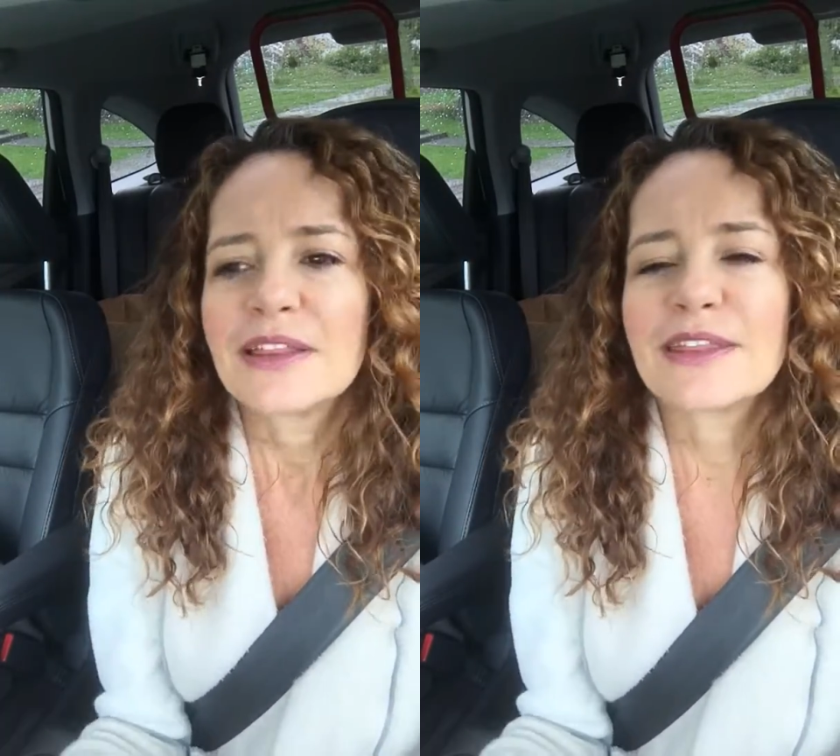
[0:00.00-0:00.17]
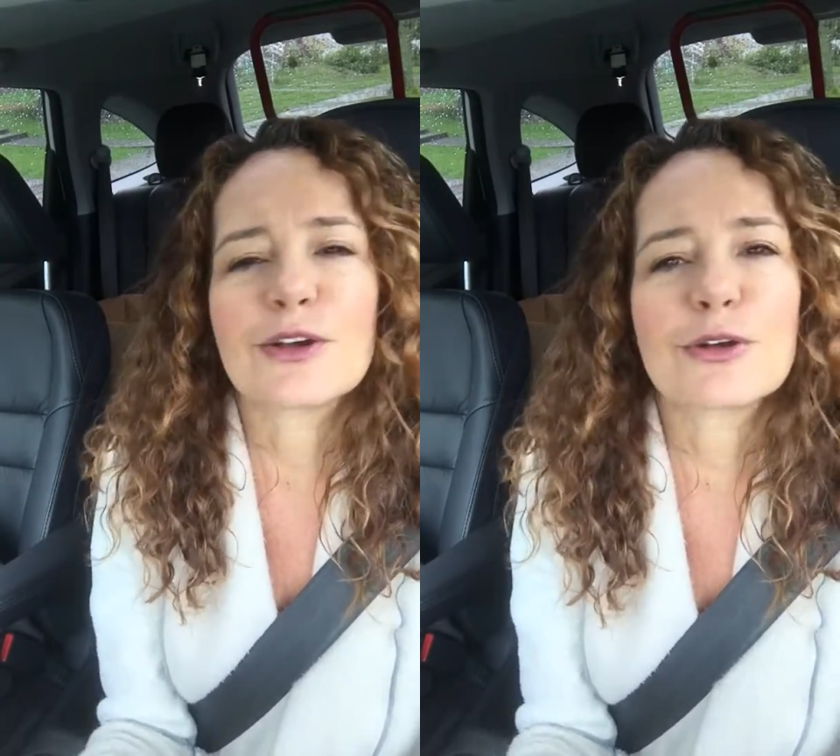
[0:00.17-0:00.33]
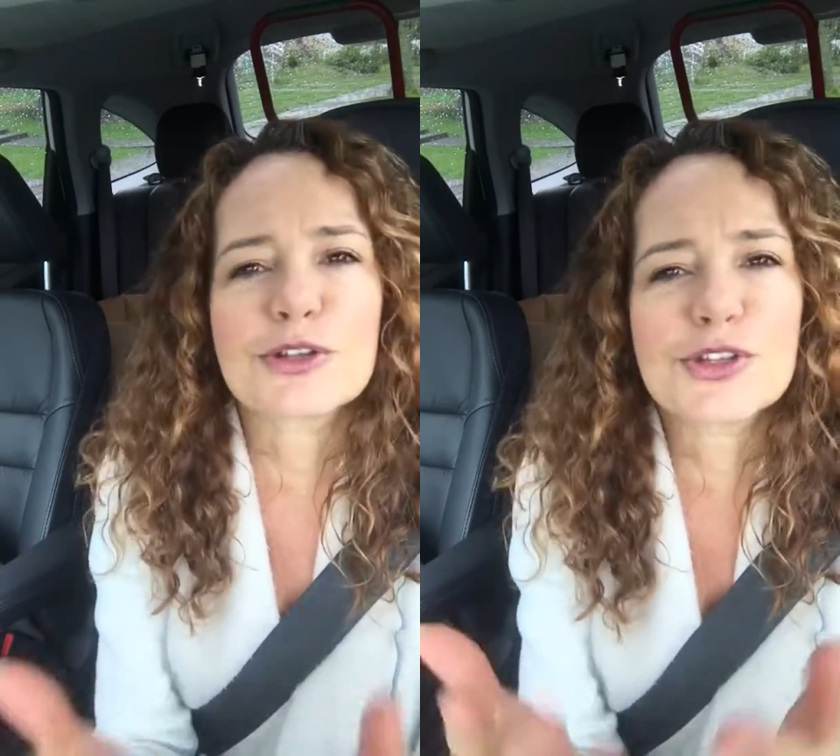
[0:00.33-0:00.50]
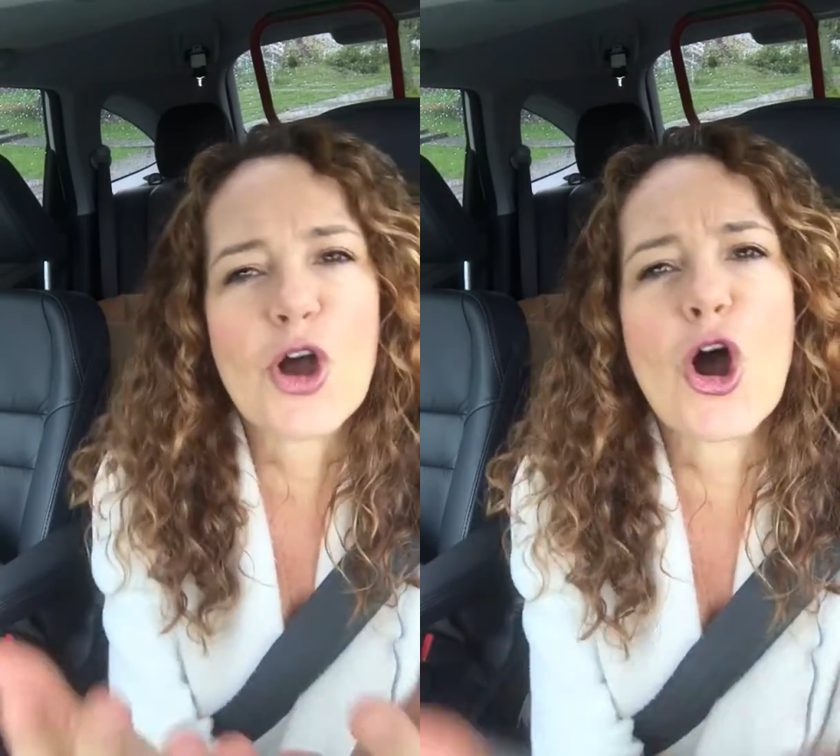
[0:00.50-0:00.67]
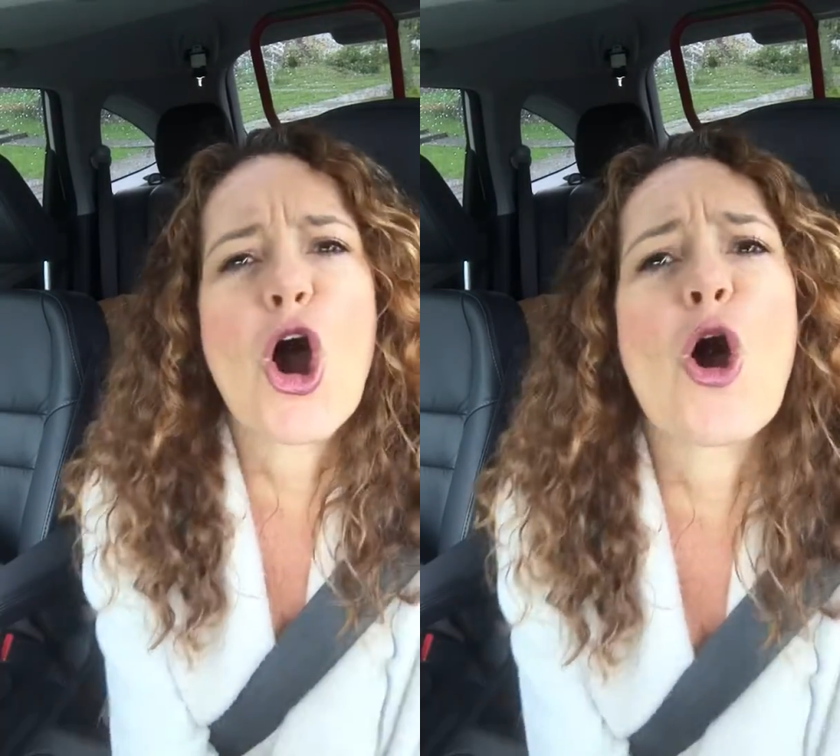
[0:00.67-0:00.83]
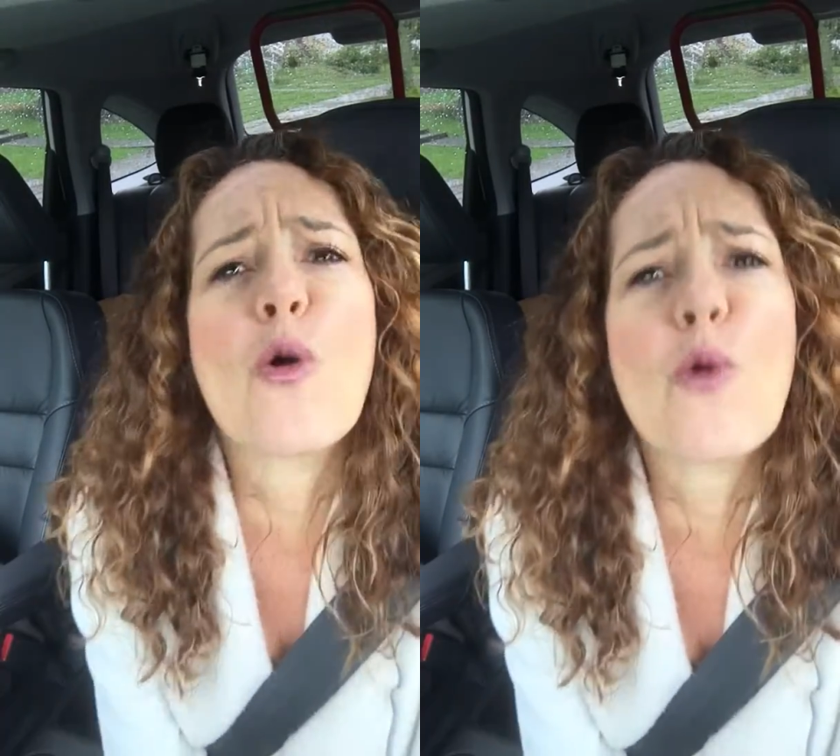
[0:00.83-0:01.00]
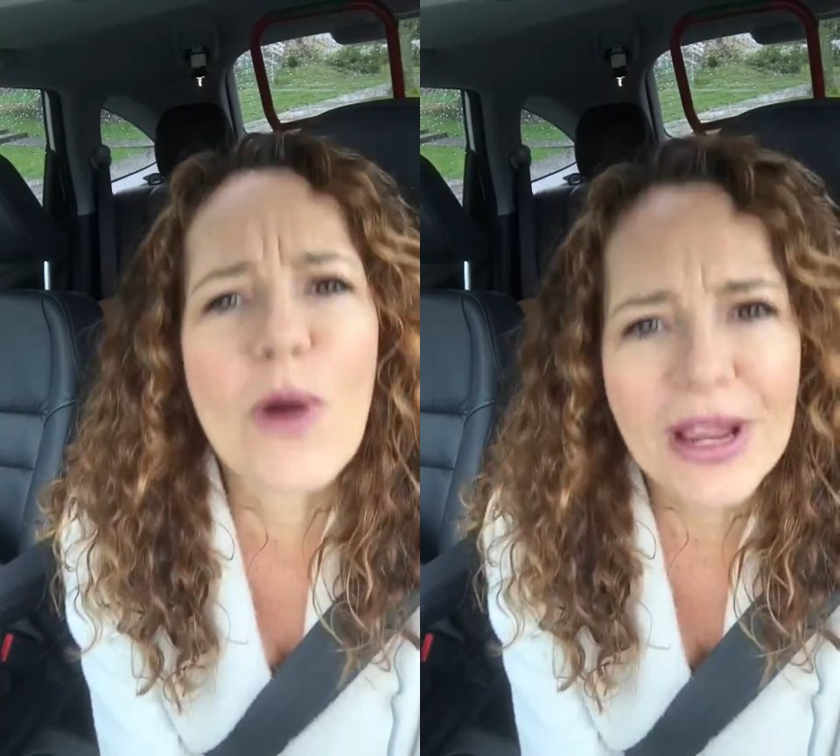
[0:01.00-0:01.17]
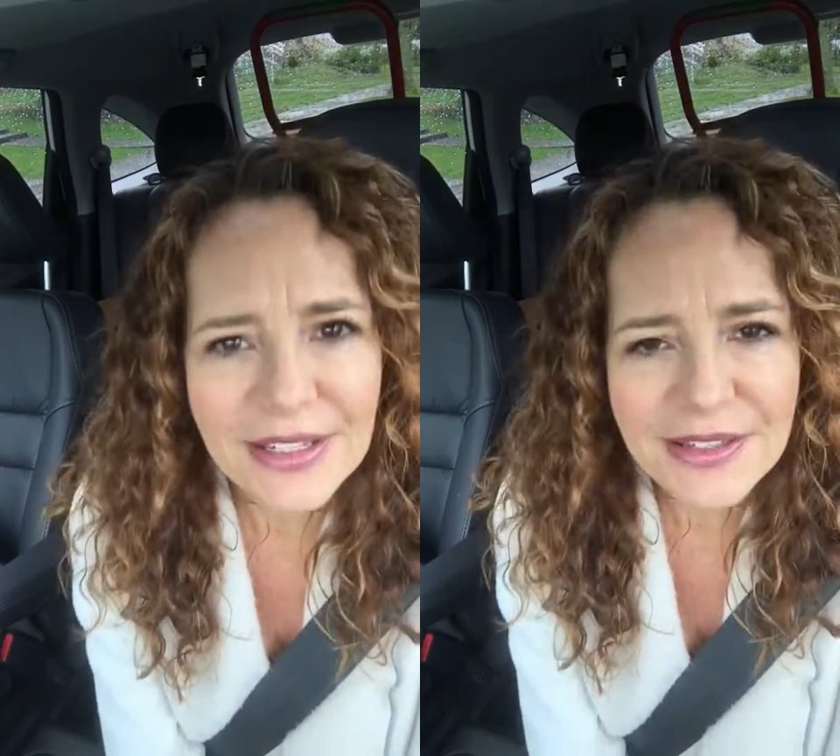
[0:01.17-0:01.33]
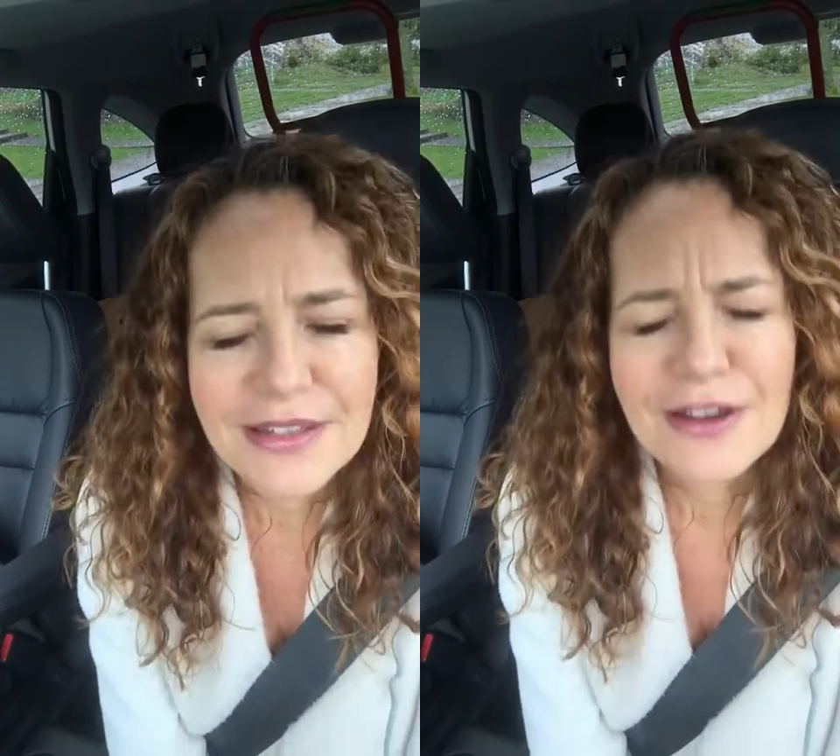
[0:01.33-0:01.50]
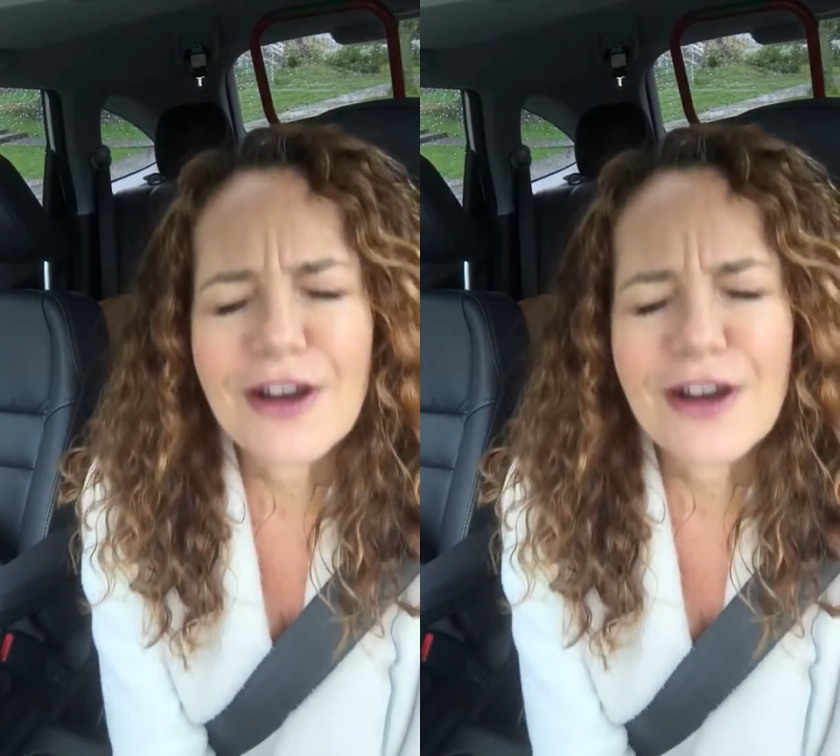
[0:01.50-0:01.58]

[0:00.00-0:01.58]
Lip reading: There is always